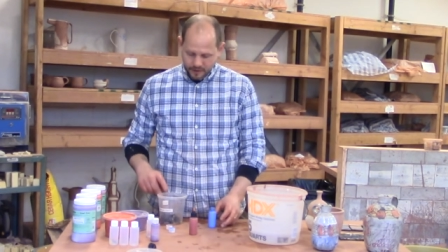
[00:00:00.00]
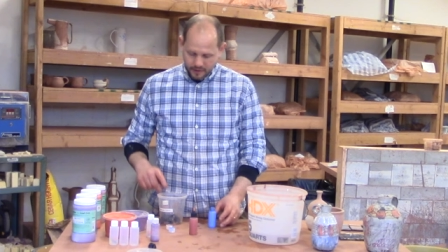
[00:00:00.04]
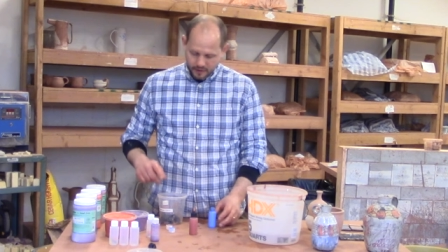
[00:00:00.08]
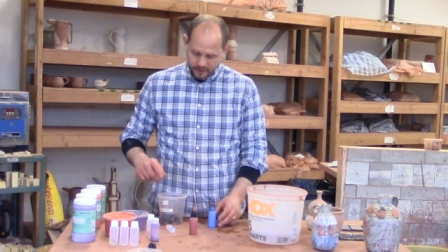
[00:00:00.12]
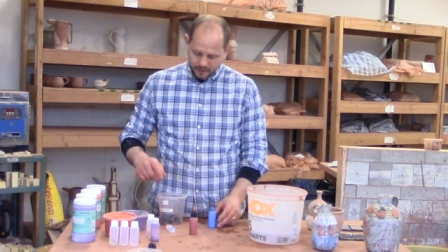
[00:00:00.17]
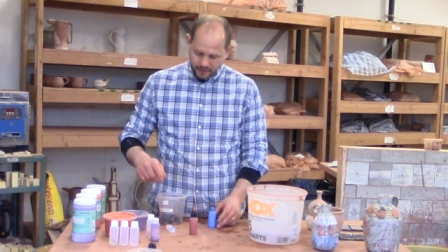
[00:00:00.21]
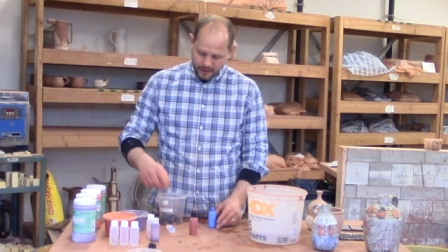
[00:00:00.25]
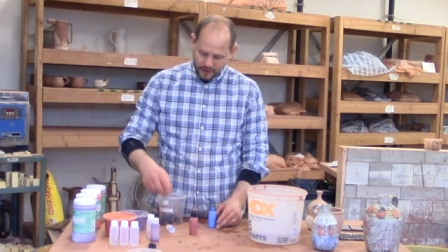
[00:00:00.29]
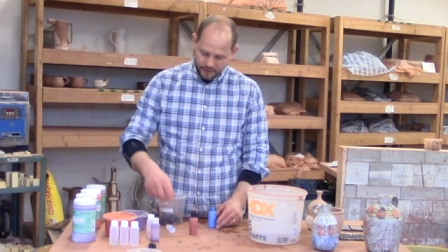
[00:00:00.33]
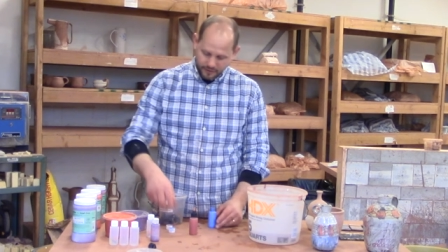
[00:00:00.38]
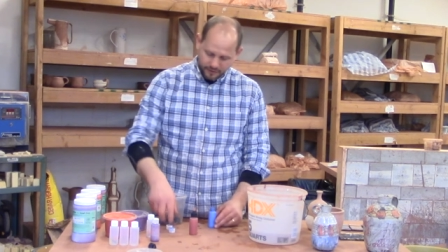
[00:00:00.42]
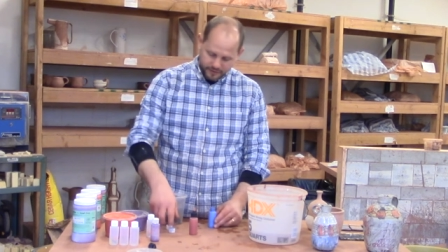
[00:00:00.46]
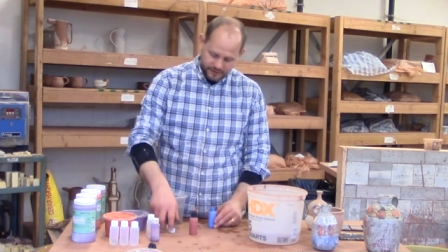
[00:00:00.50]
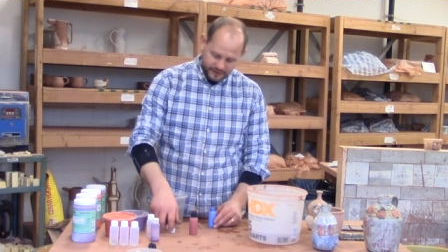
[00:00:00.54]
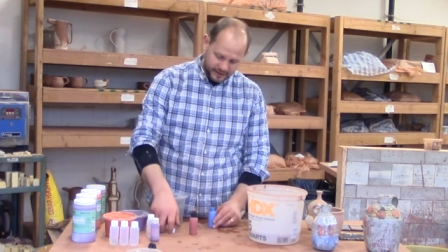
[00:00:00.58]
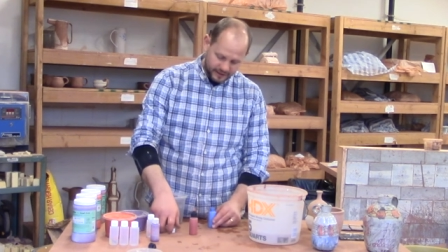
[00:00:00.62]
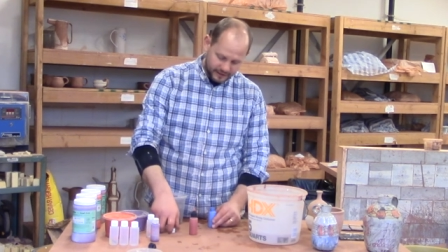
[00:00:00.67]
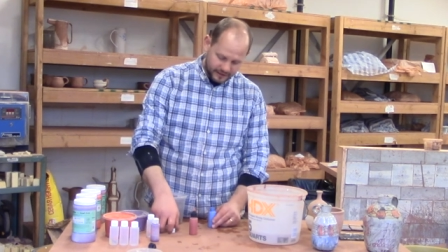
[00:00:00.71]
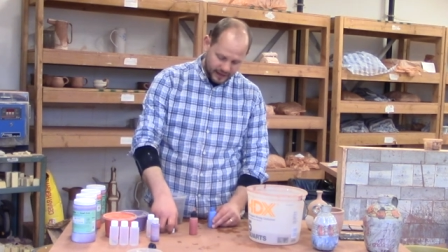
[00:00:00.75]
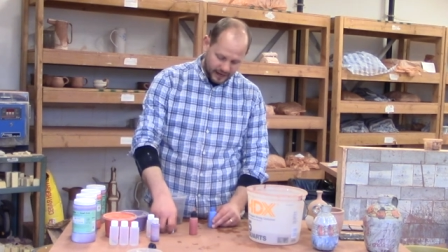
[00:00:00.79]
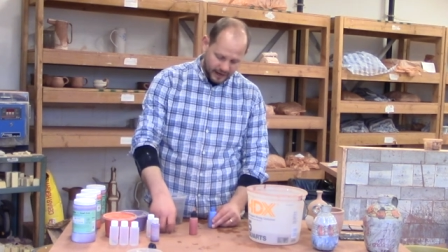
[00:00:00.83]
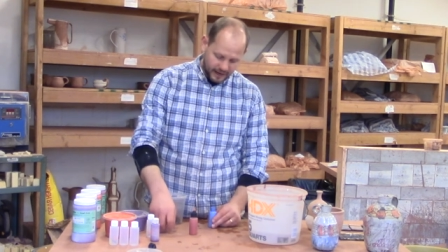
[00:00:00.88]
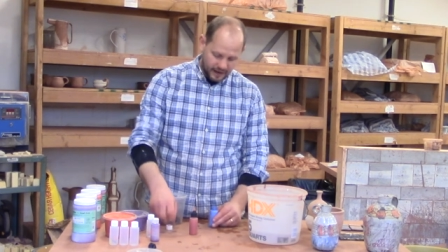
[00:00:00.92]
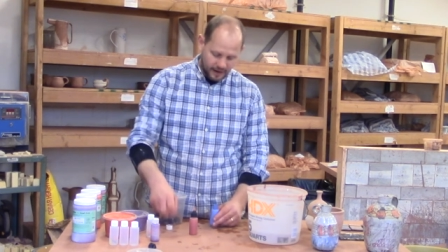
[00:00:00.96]
The other thing
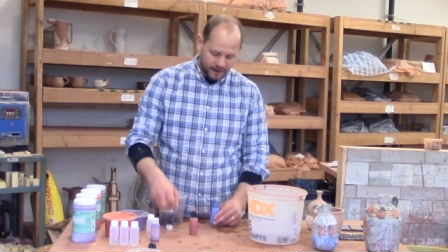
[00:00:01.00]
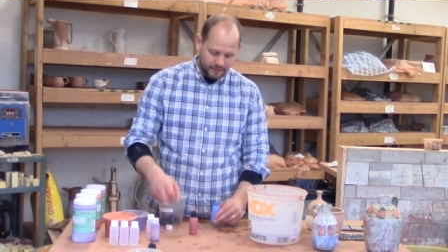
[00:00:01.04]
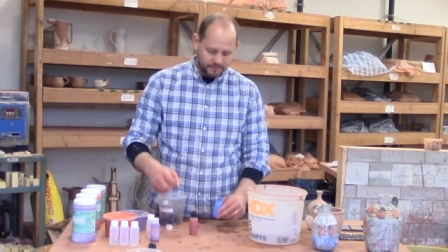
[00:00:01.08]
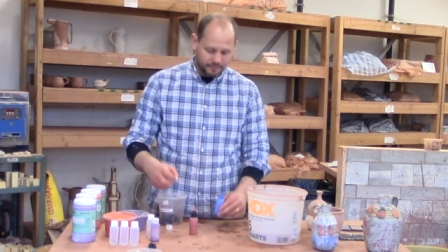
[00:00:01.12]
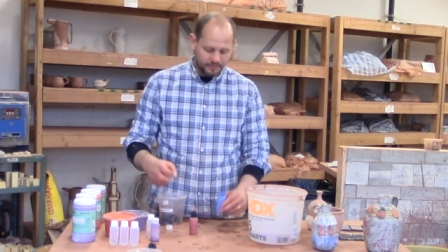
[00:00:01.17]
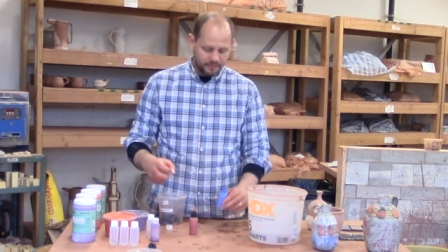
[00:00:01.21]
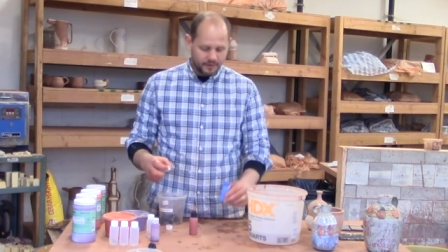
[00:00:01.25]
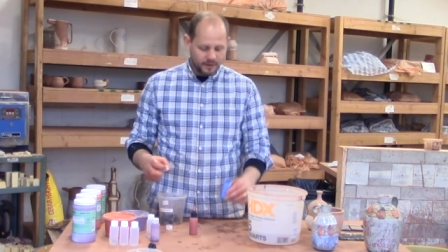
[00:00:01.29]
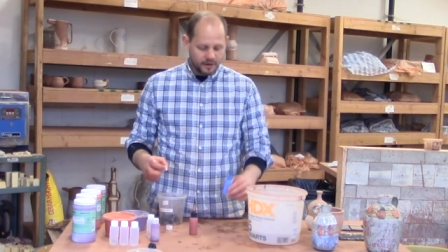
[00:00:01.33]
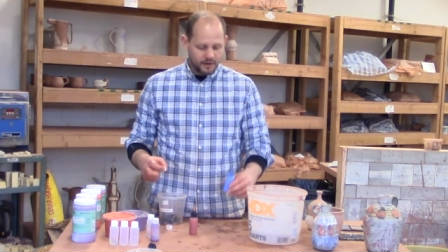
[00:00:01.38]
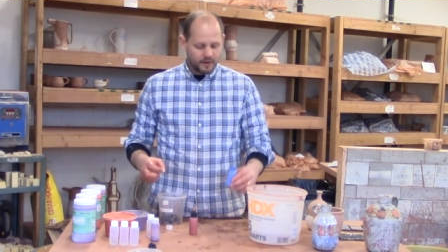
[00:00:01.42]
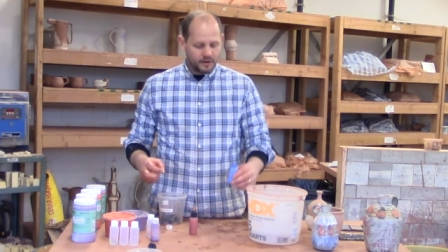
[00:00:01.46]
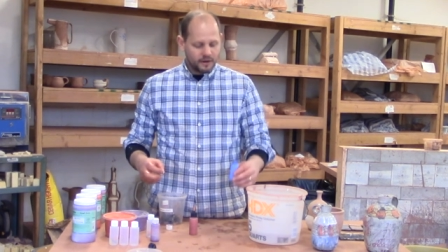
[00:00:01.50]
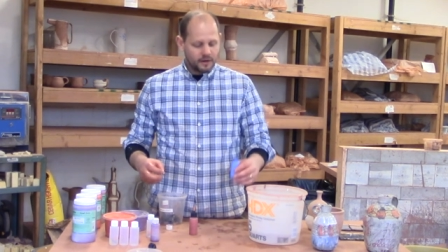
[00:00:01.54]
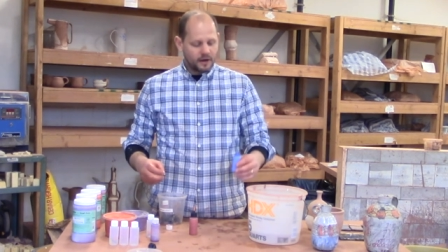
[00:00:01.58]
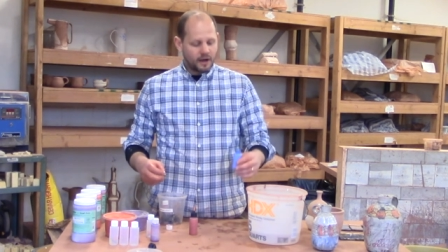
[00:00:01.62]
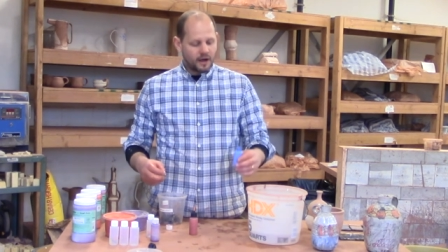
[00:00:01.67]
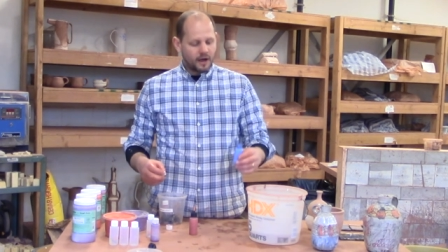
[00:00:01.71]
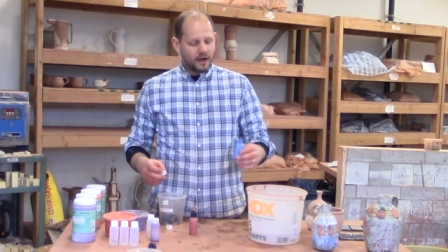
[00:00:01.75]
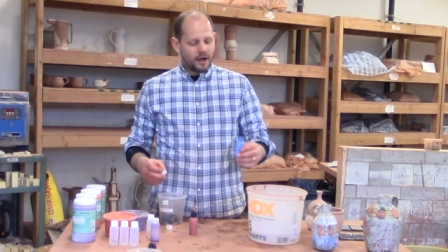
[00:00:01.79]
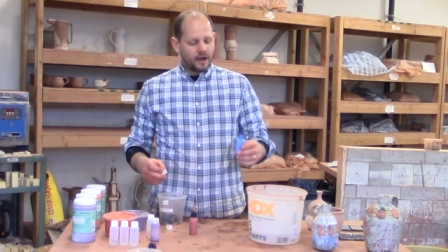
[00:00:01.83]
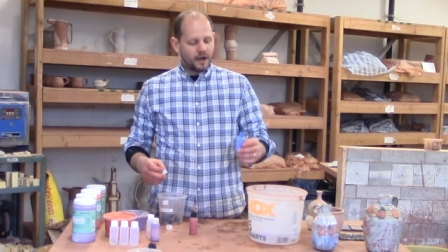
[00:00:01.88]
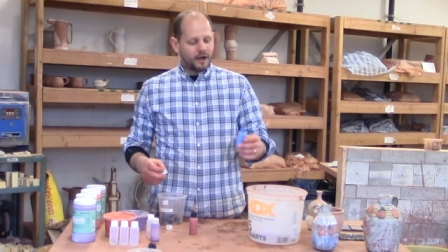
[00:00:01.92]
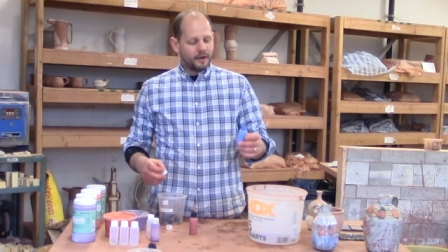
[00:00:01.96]
that I'm
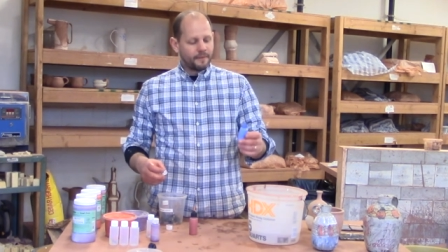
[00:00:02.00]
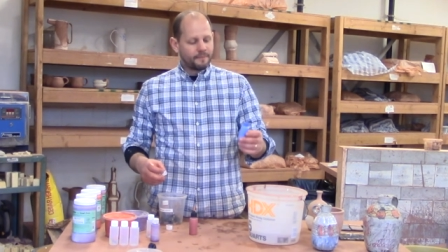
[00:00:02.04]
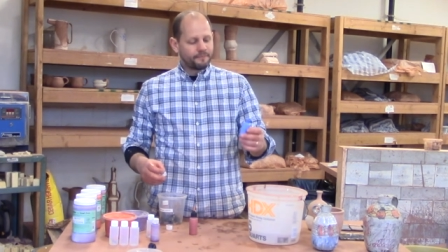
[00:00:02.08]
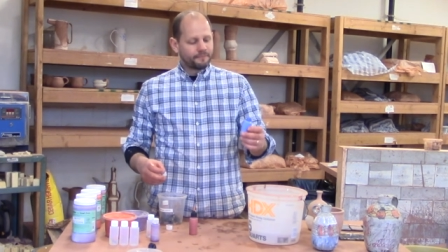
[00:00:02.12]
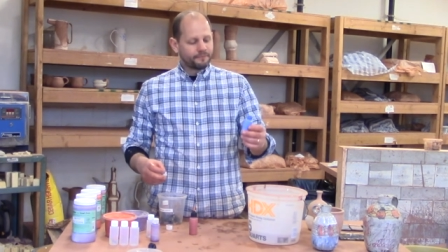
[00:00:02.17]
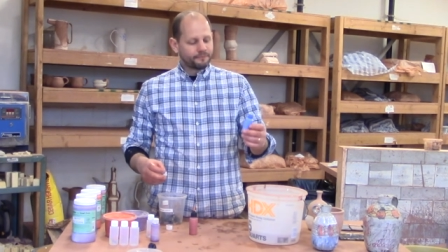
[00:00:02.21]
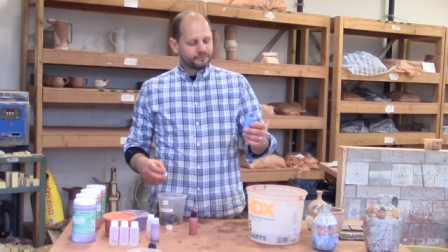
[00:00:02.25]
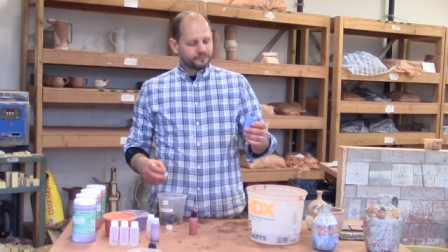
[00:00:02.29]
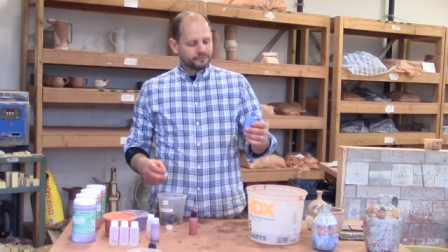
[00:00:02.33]
uh,